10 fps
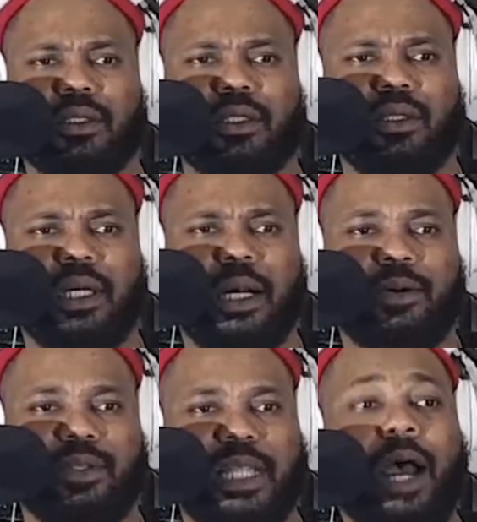So I
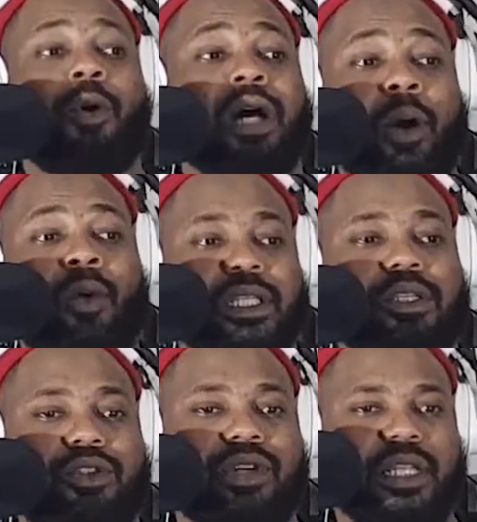was like, I
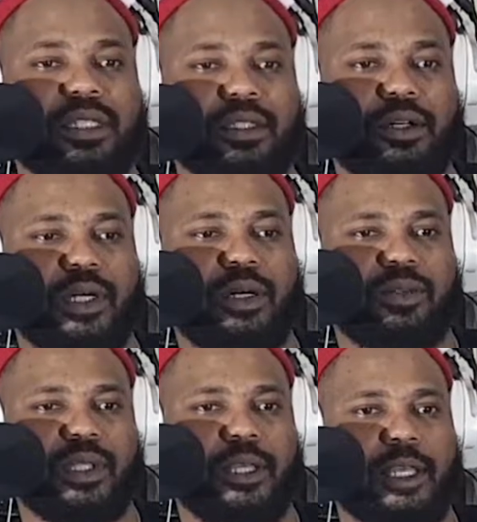wanted to try this girl. I
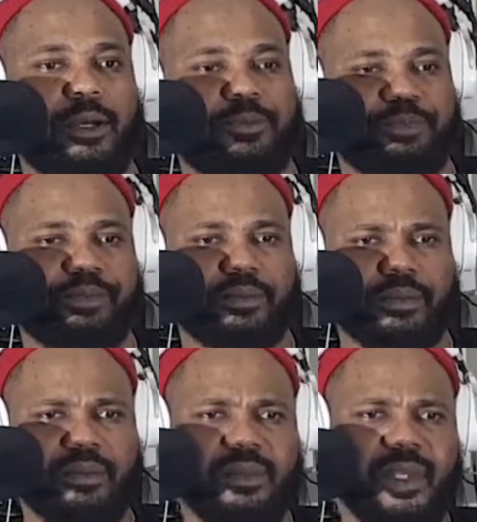was like, yeah.
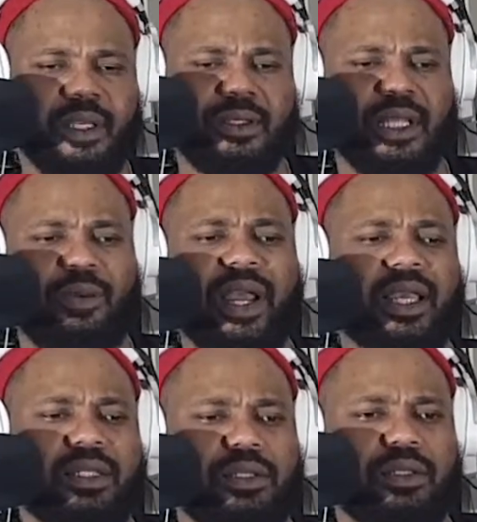I was like, why
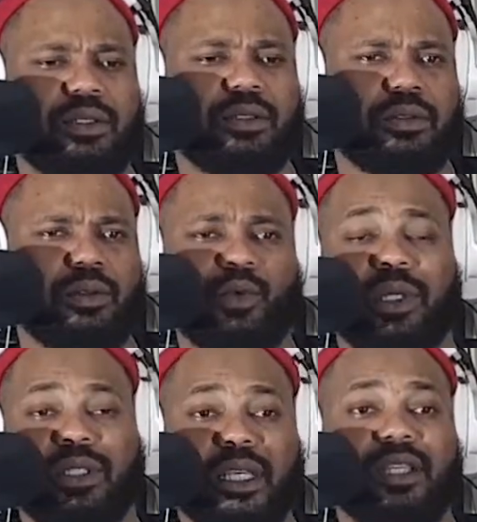can't you?
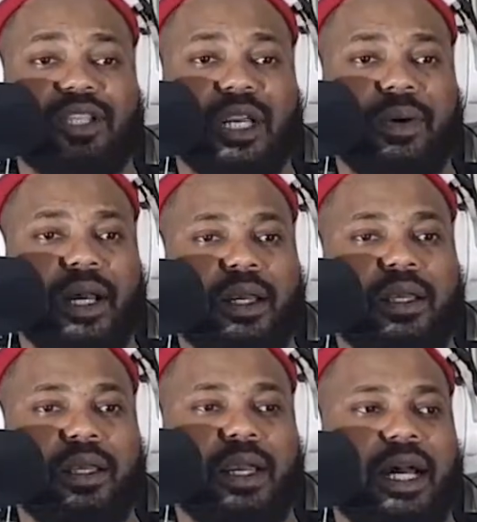We're taking shower,
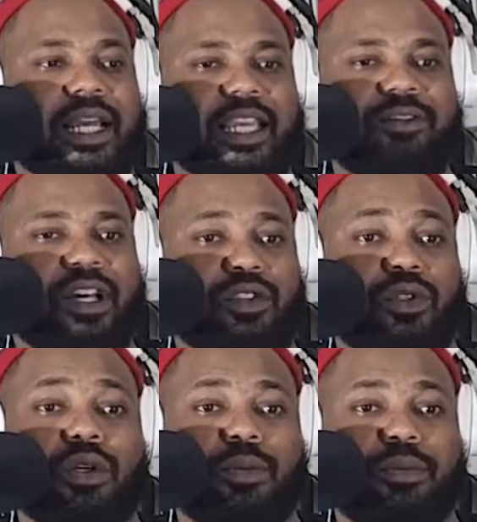and I gave her
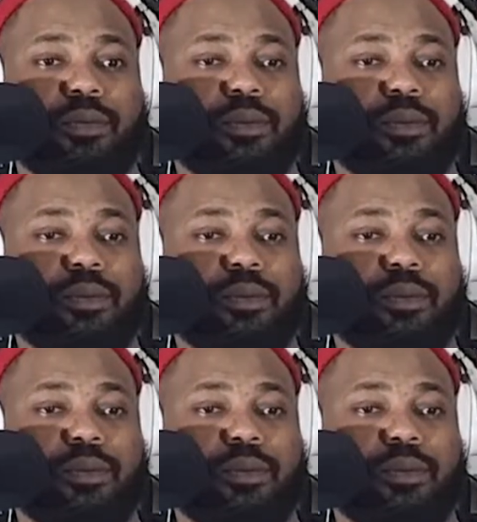soap.